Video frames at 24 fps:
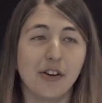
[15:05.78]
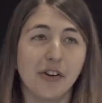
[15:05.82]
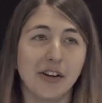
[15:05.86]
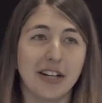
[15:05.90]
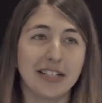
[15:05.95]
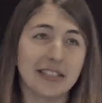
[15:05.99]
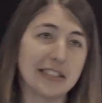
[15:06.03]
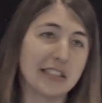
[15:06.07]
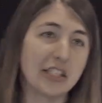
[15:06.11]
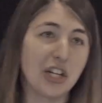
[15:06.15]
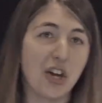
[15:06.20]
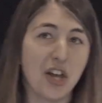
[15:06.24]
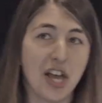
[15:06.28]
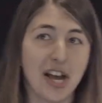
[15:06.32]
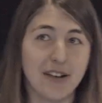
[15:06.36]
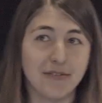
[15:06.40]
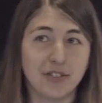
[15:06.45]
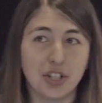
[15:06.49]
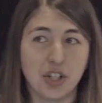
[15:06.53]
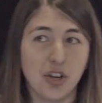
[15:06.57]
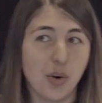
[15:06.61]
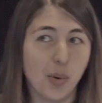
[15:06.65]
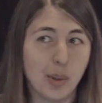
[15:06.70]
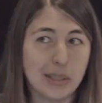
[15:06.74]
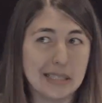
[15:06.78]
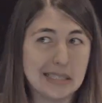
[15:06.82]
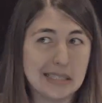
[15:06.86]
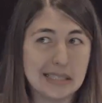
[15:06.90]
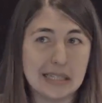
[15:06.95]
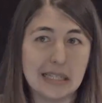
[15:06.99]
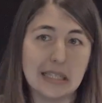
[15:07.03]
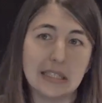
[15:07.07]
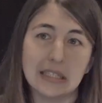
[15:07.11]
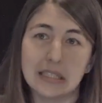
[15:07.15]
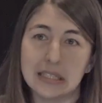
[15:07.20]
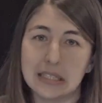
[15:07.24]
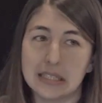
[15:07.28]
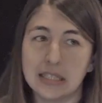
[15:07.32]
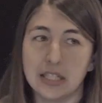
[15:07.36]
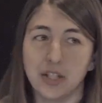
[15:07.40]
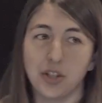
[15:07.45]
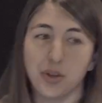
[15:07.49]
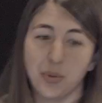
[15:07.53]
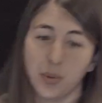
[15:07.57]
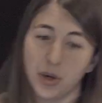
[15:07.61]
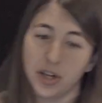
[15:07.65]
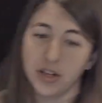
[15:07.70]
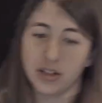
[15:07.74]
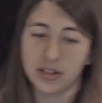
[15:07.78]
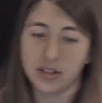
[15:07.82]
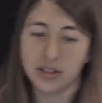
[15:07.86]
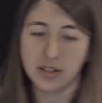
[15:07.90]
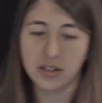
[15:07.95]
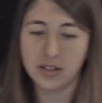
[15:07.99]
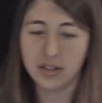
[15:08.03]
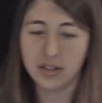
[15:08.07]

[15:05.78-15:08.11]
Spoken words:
don't necessarily have to go into Git to see your work.